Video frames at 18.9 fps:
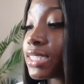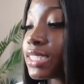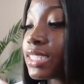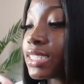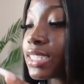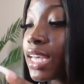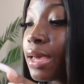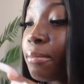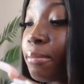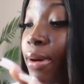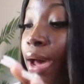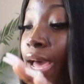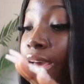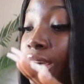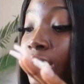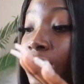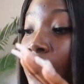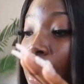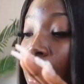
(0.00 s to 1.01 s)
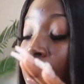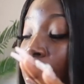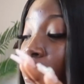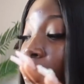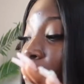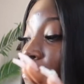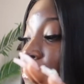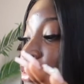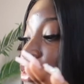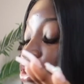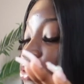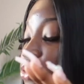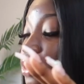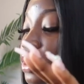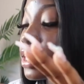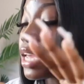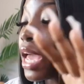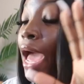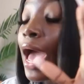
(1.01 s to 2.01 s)
Since I buy a lot of
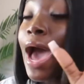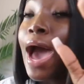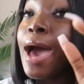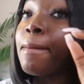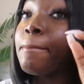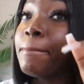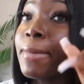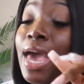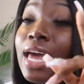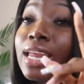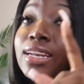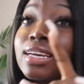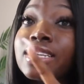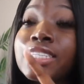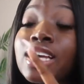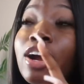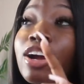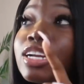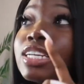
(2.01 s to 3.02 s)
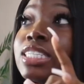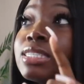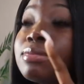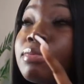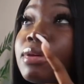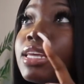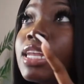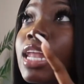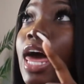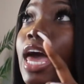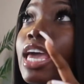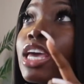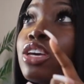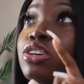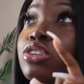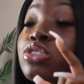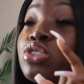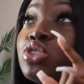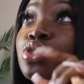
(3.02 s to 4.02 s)
inventory, I'm mad because I already spent like
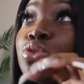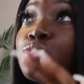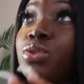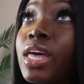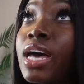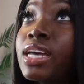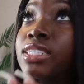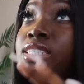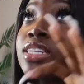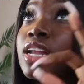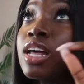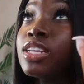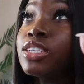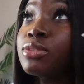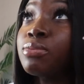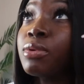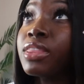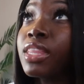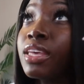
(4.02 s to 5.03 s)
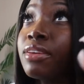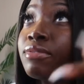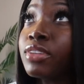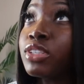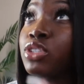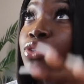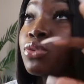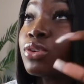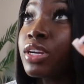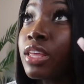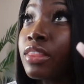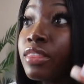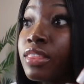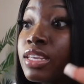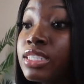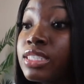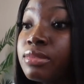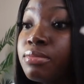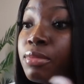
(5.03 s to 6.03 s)
$2,000 worth of inventory
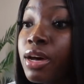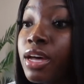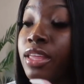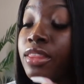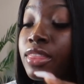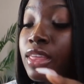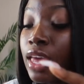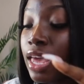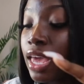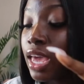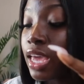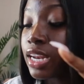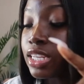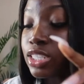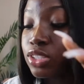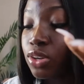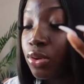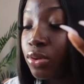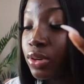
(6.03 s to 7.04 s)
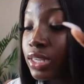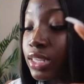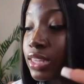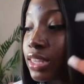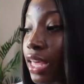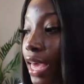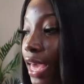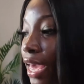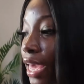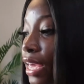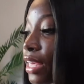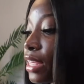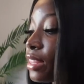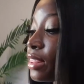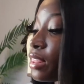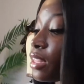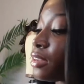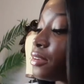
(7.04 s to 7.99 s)
this month, and it's only the 8th.